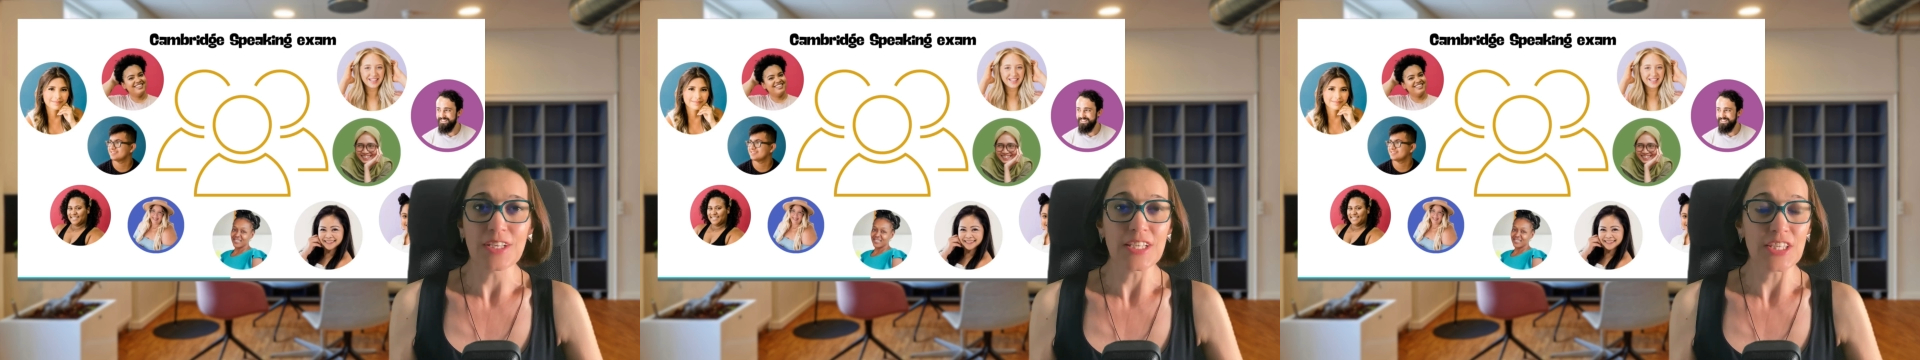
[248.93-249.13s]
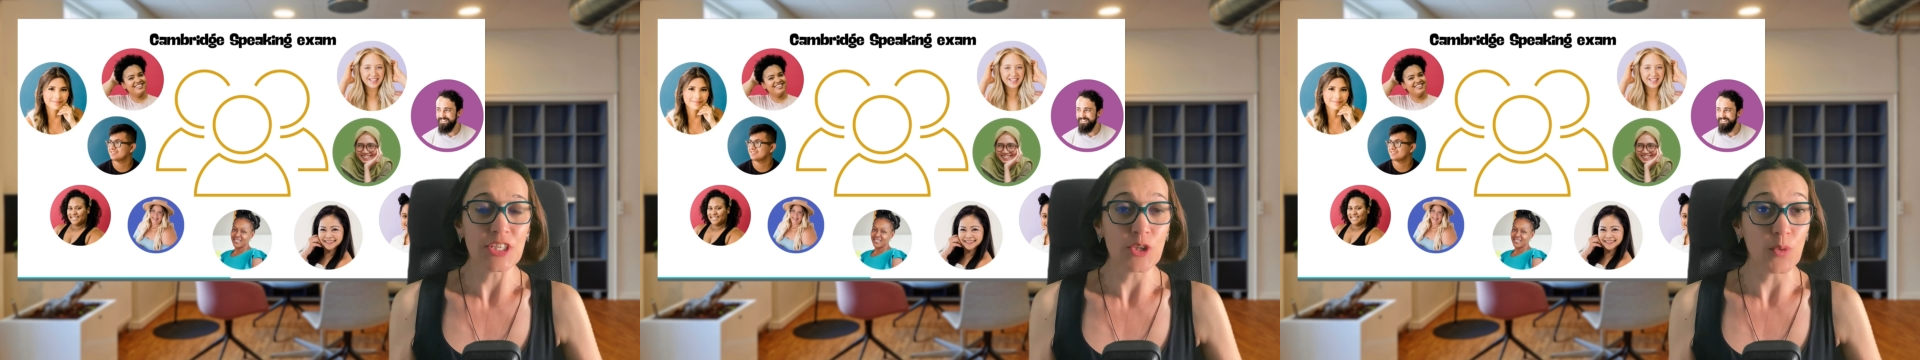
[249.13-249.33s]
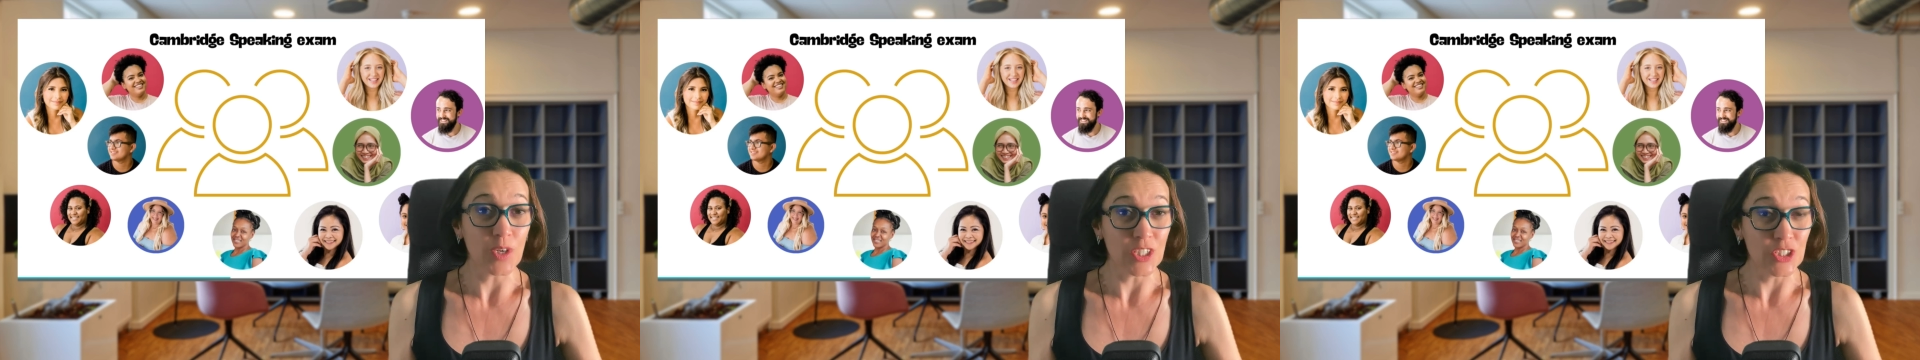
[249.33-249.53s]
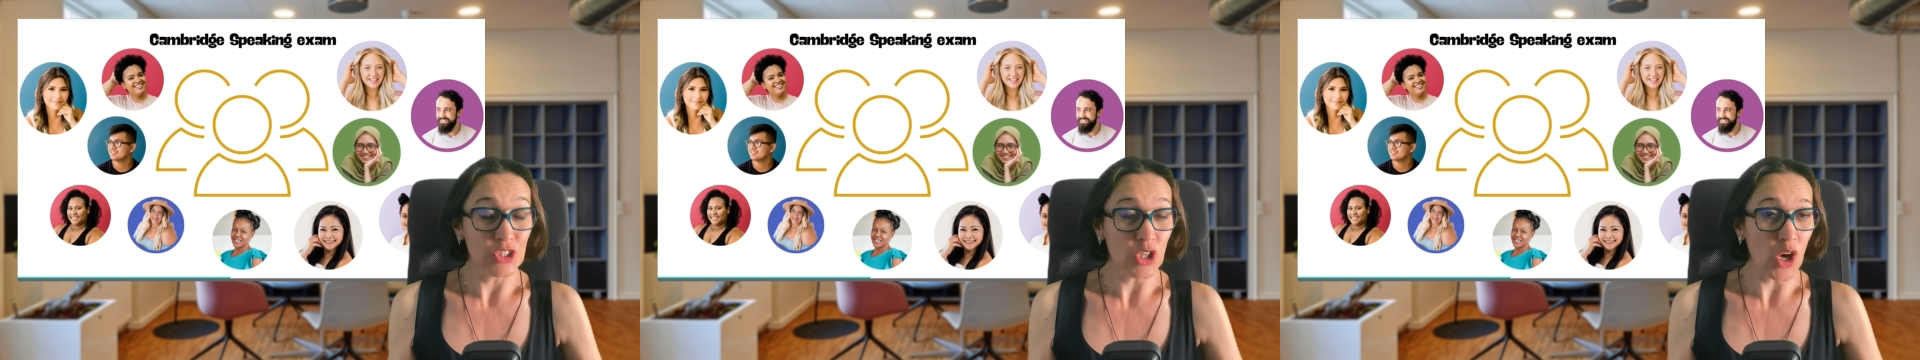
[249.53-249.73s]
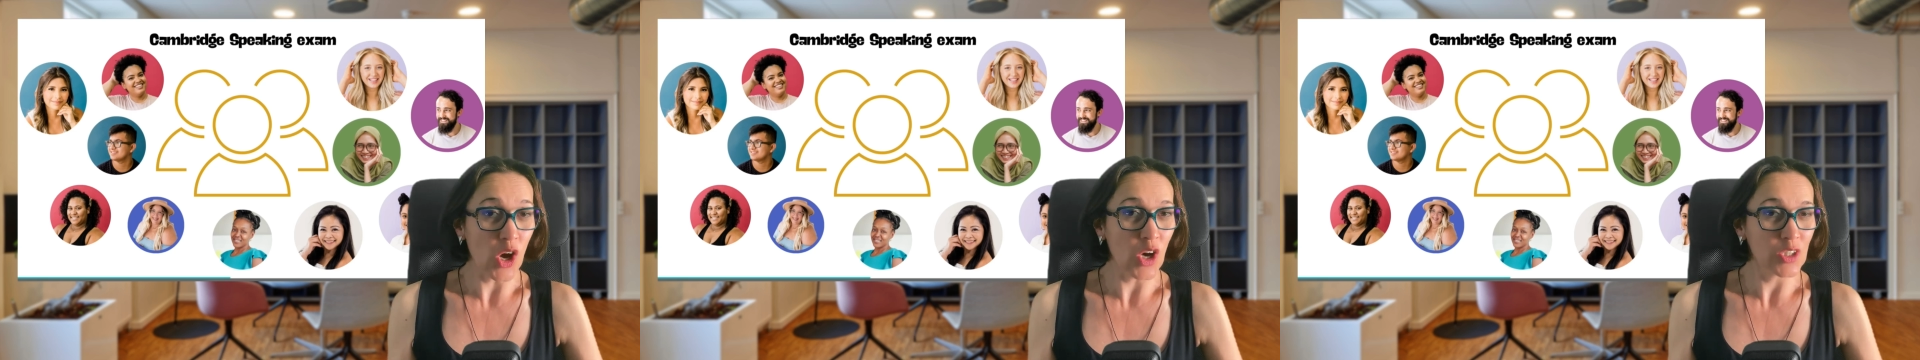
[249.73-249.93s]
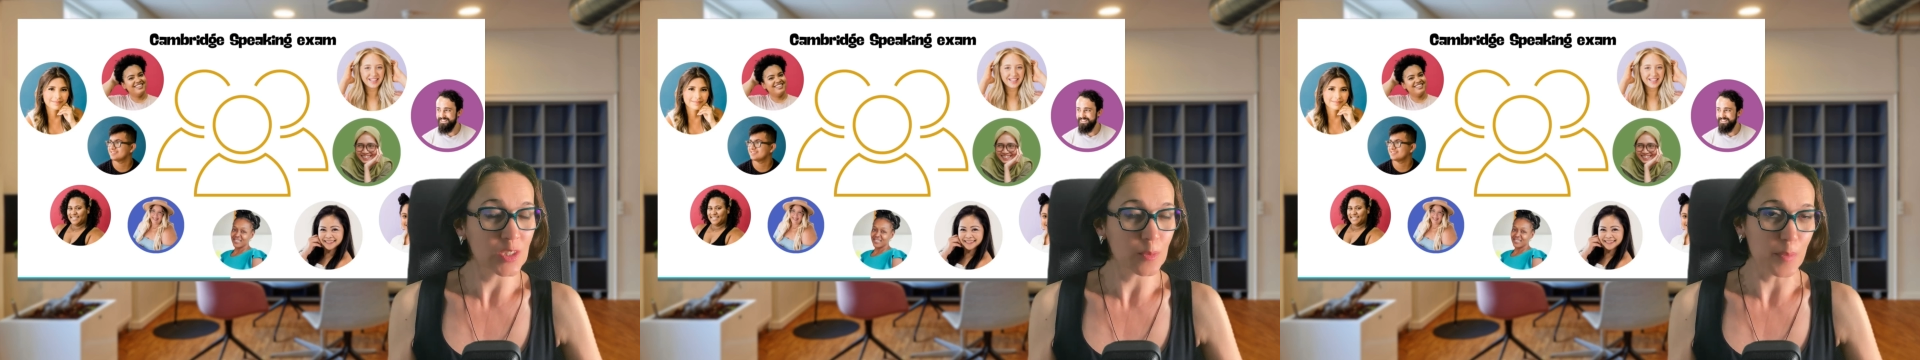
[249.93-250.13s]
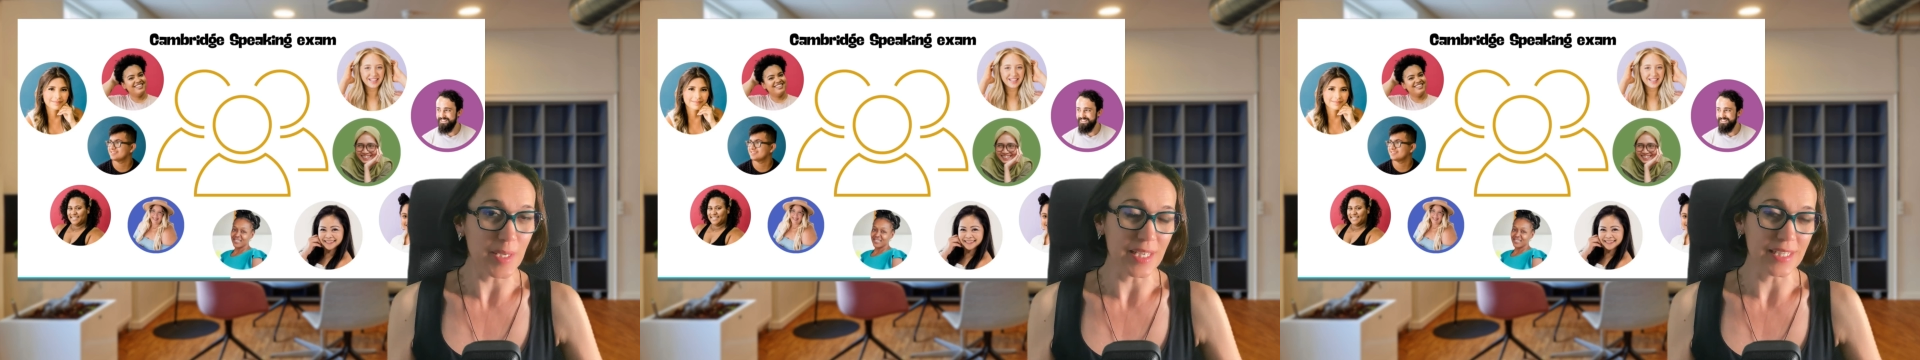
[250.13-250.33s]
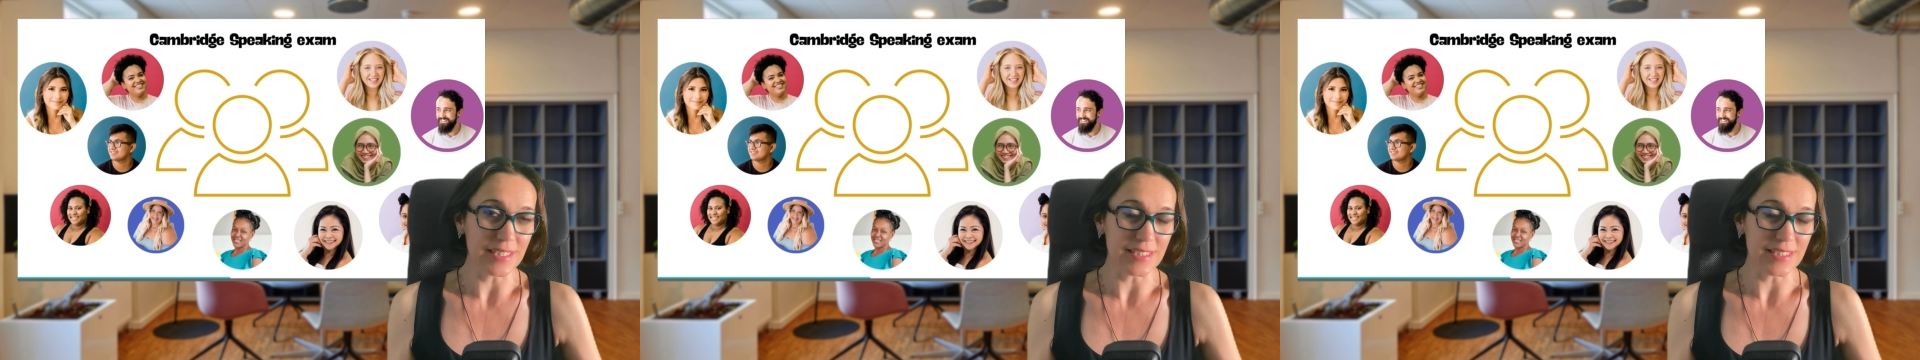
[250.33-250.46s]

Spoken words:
You are not being